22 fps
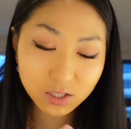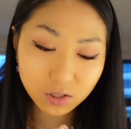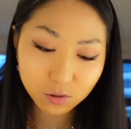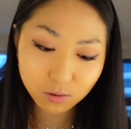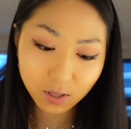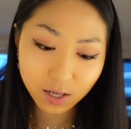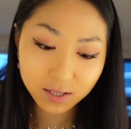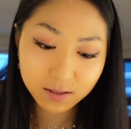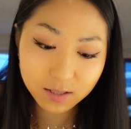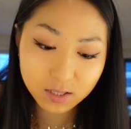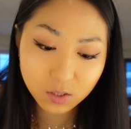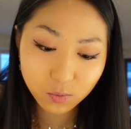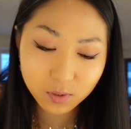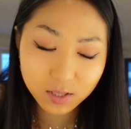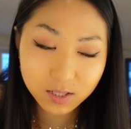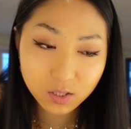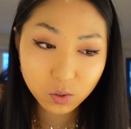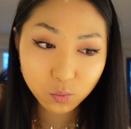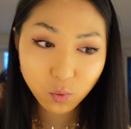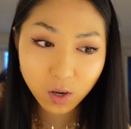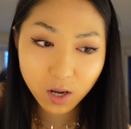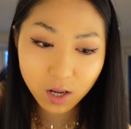do like this one
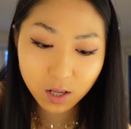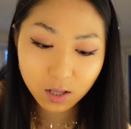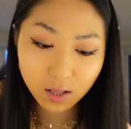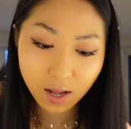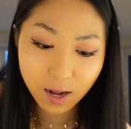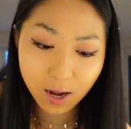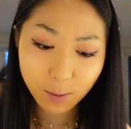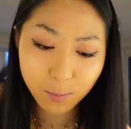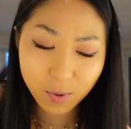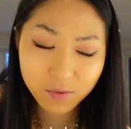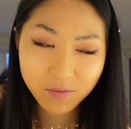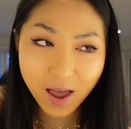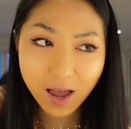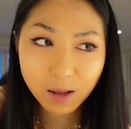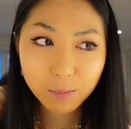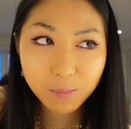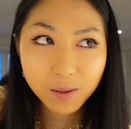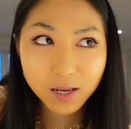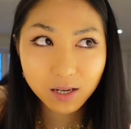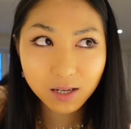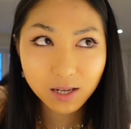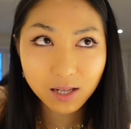as well. I've had
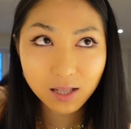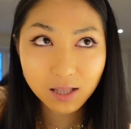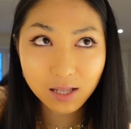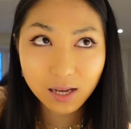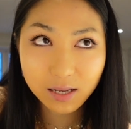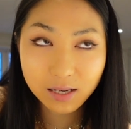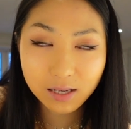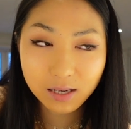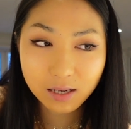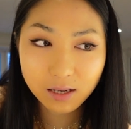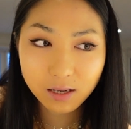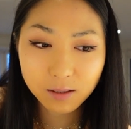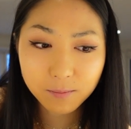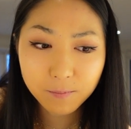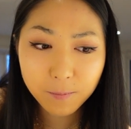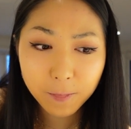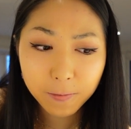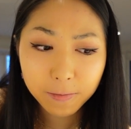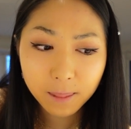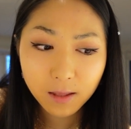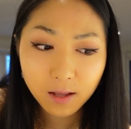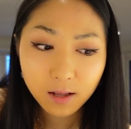pina colada,
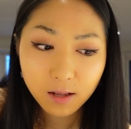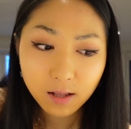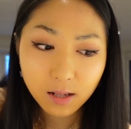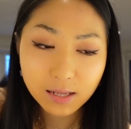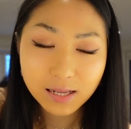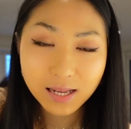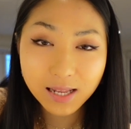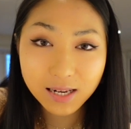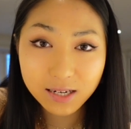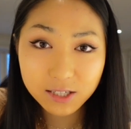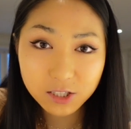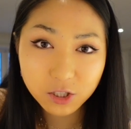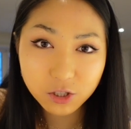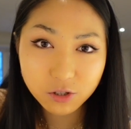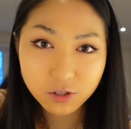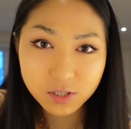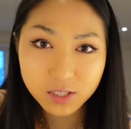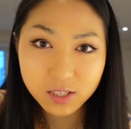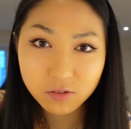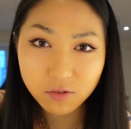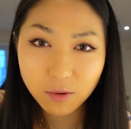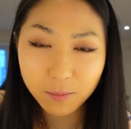like energy
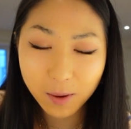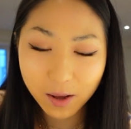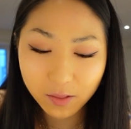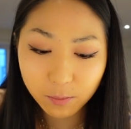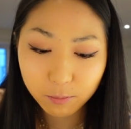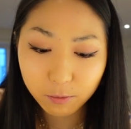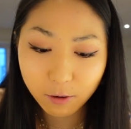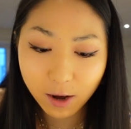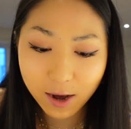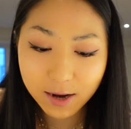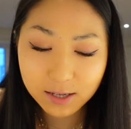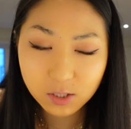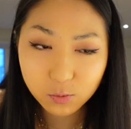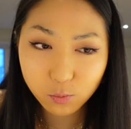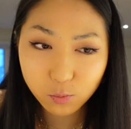drinks from other brands,